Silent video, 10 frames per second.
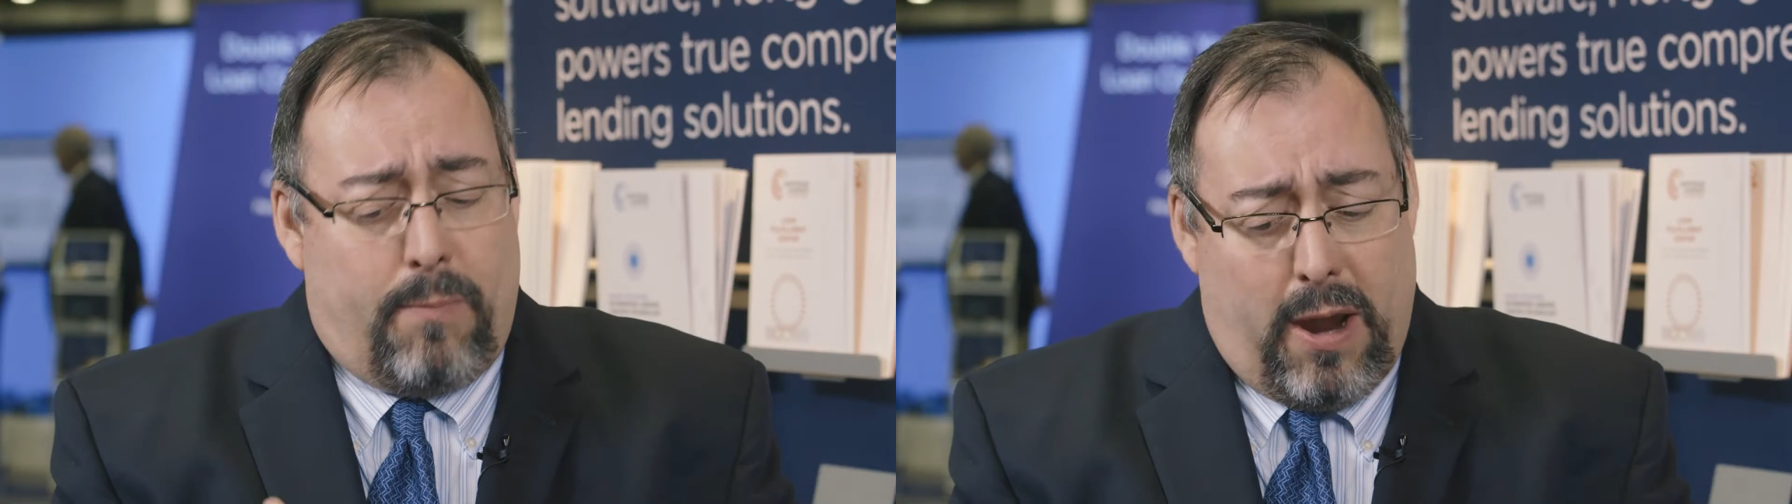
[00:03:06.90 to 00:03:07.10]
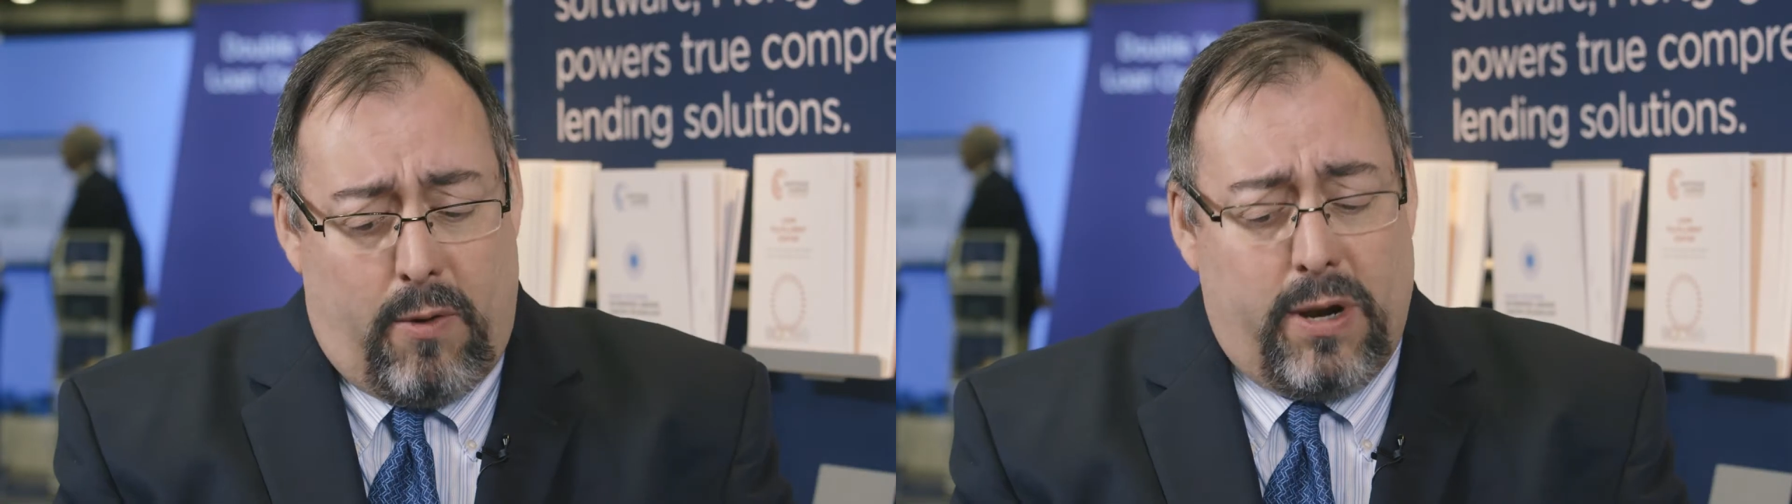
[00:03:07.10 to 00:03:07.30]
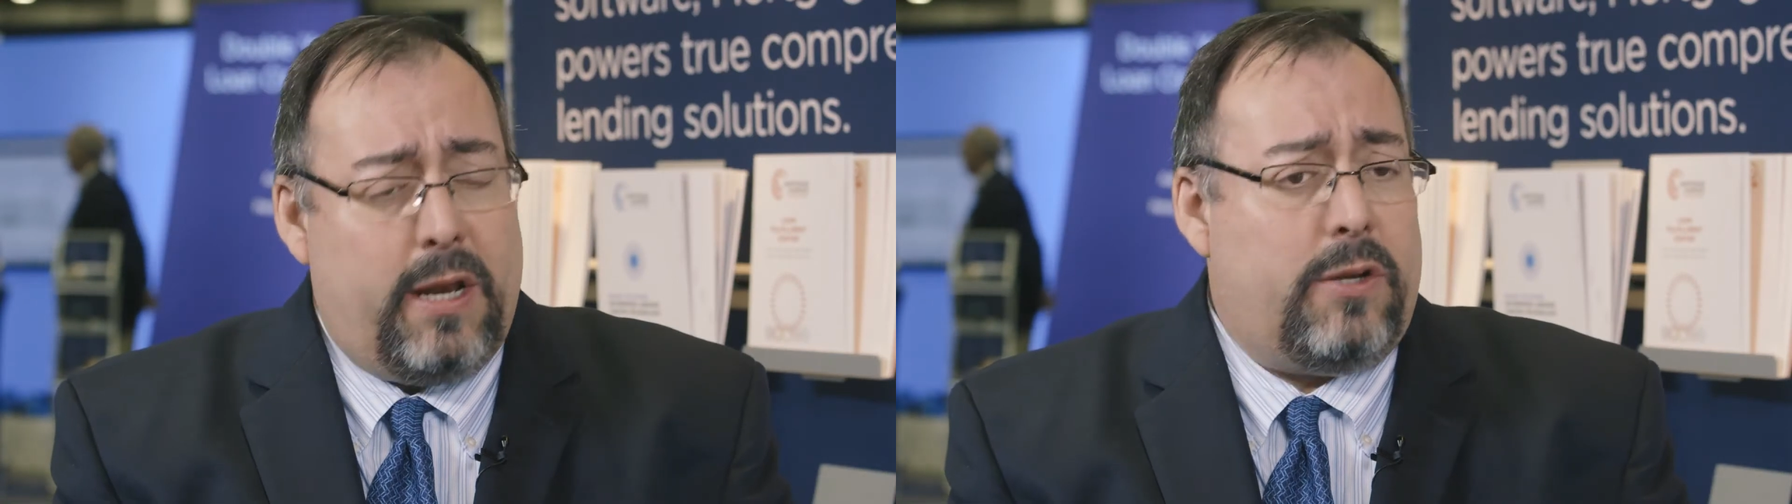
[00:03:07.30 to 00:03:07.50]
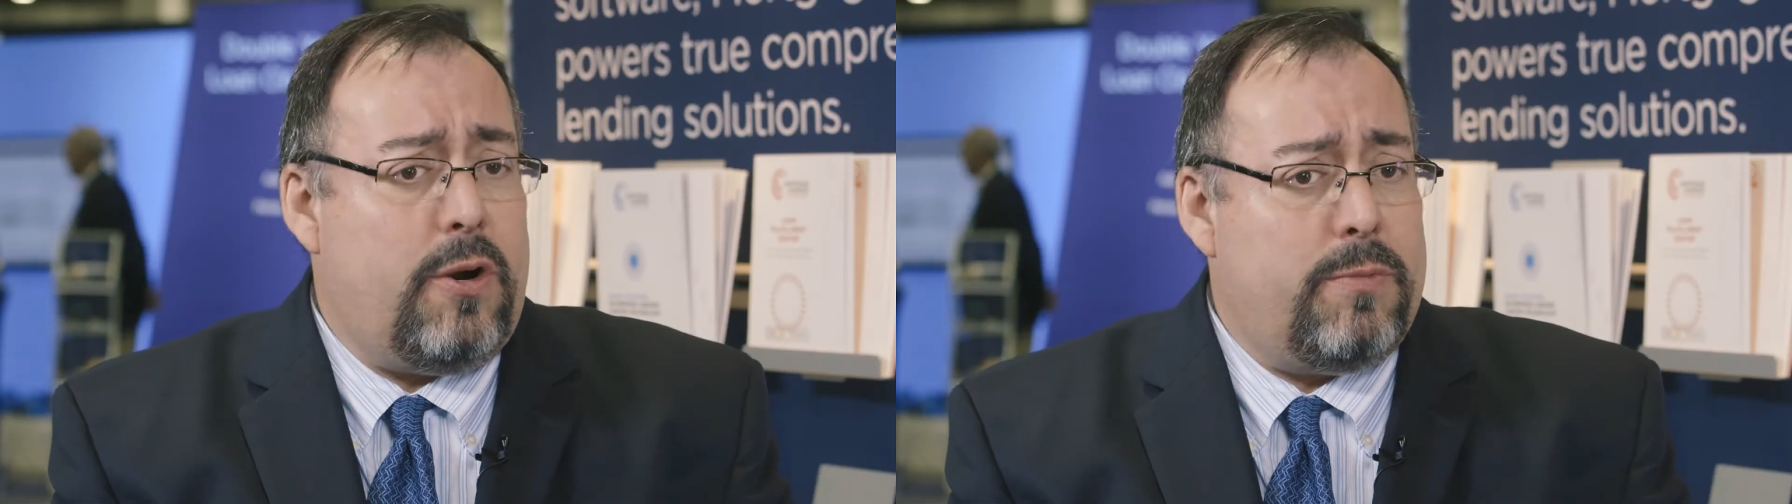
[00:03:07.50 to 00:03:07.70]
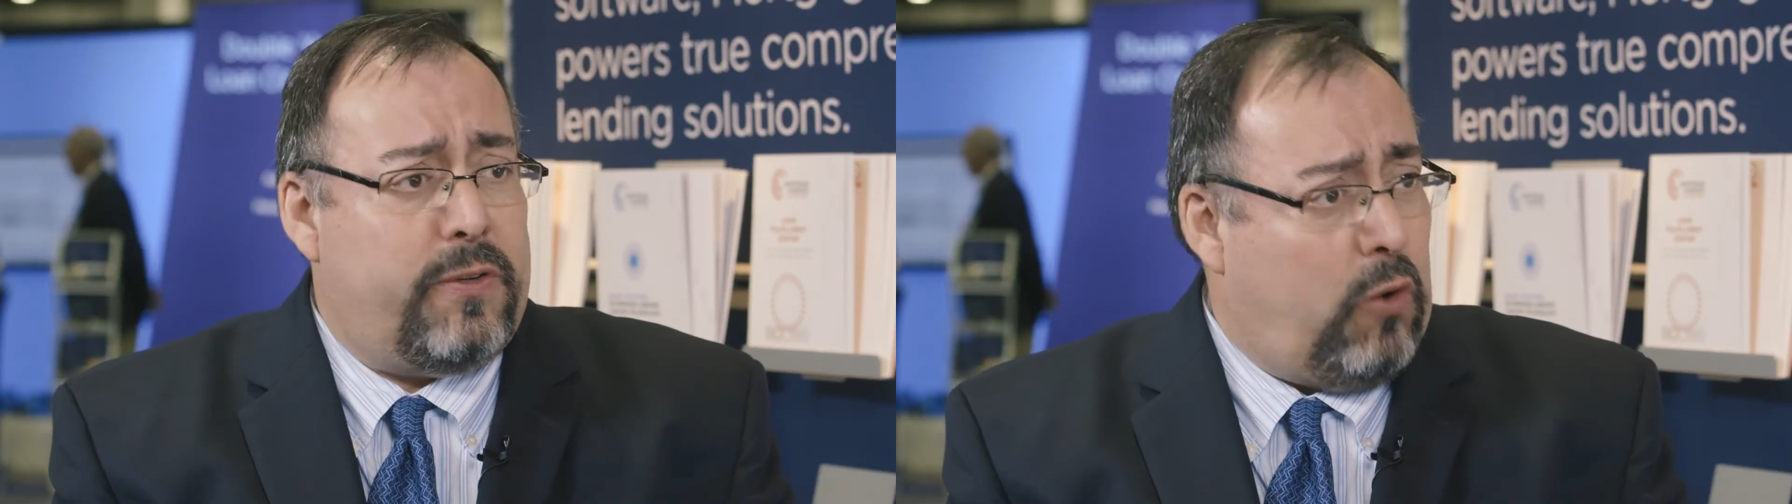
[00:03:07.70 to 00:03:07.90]
priority, and in
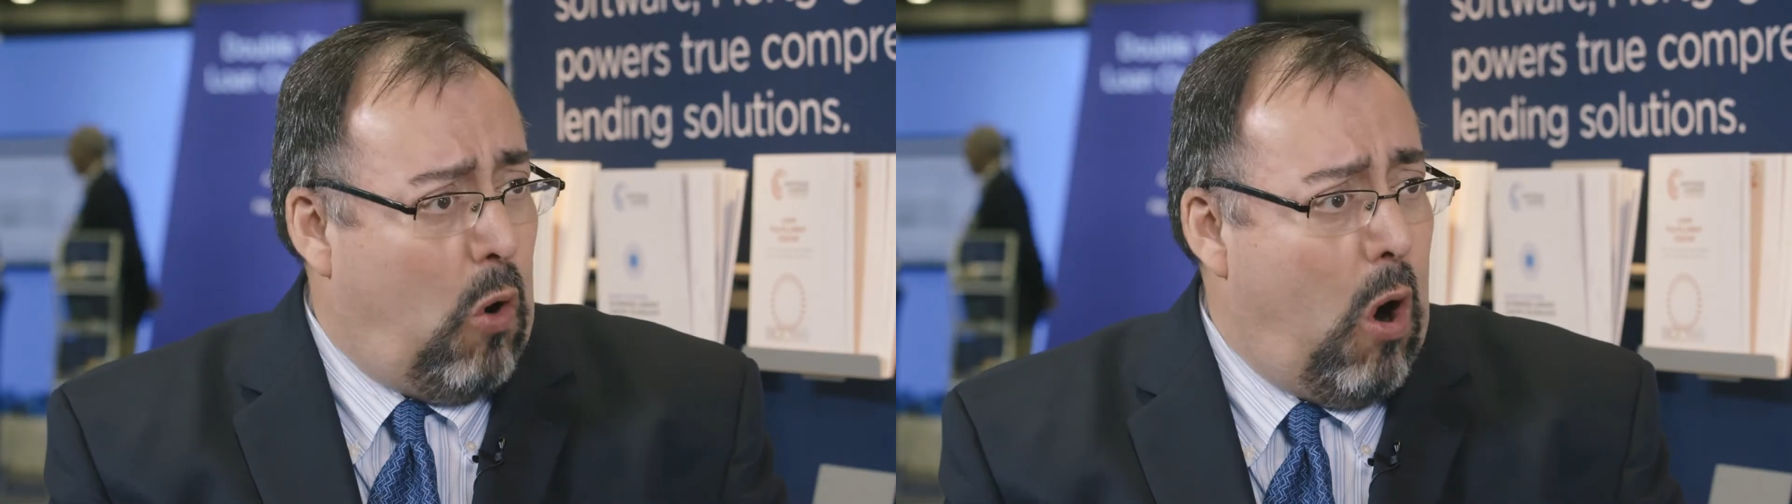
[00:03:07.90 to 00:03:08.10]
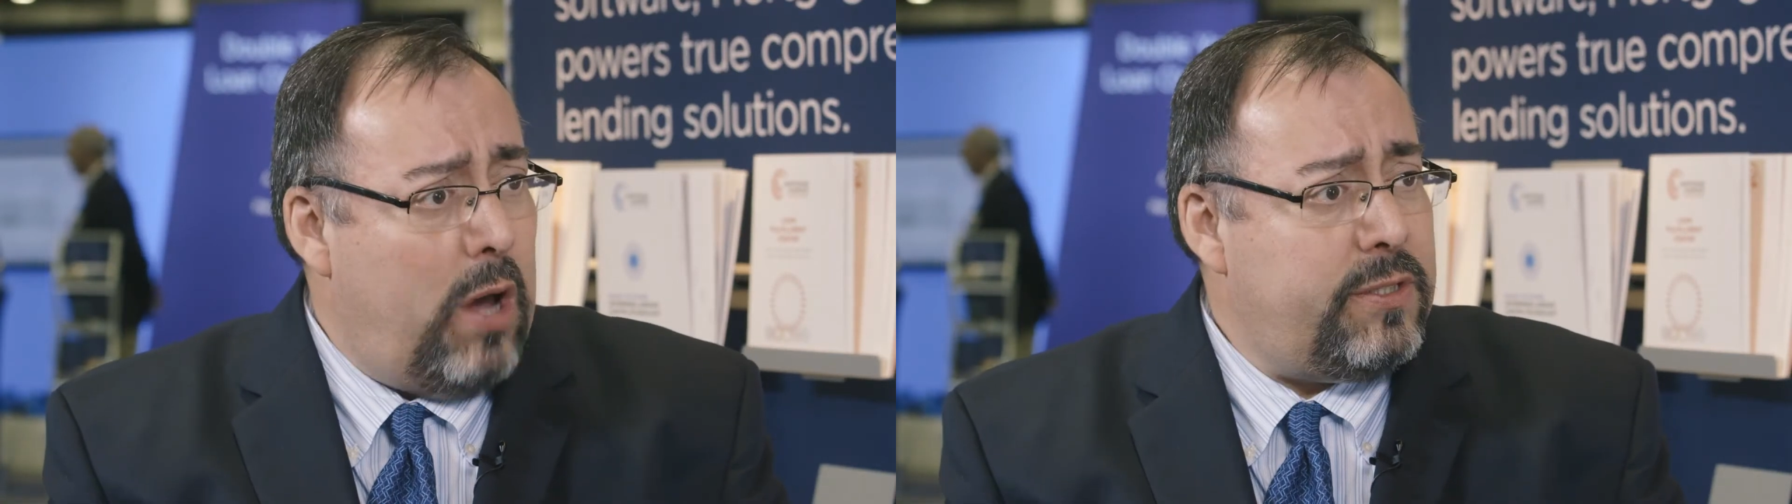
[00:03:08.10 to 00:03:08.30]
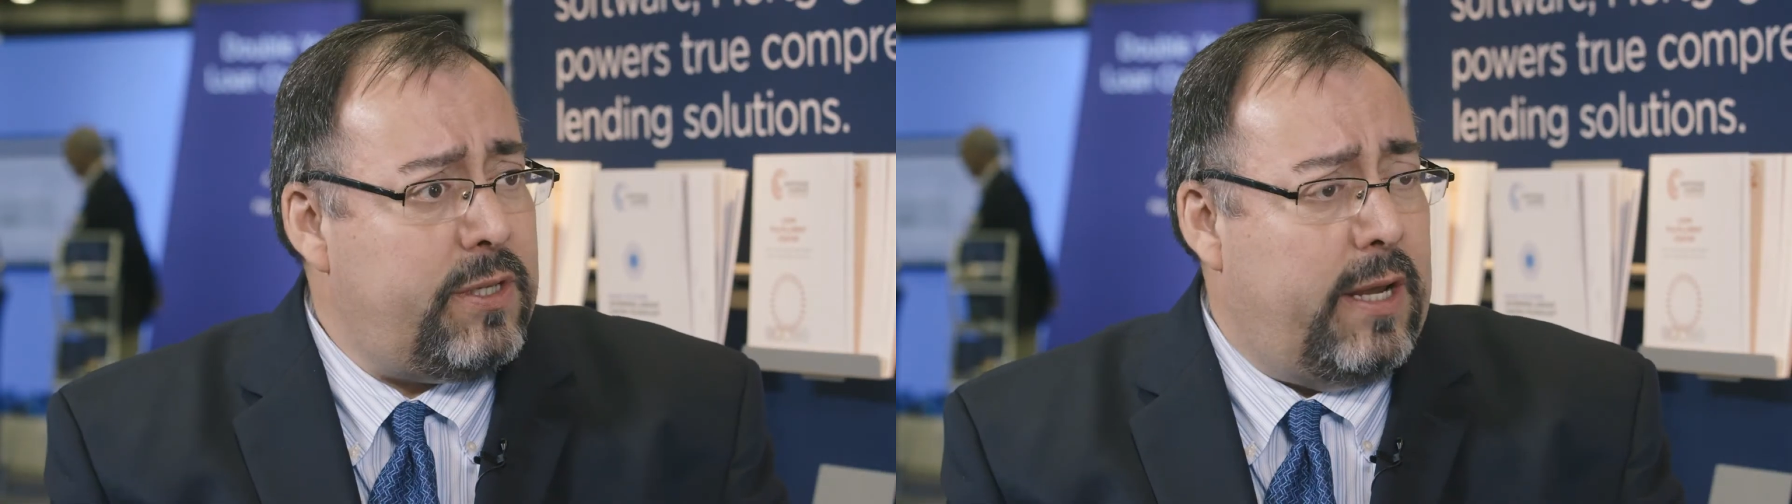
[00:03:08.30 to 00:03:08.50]
terms of cost,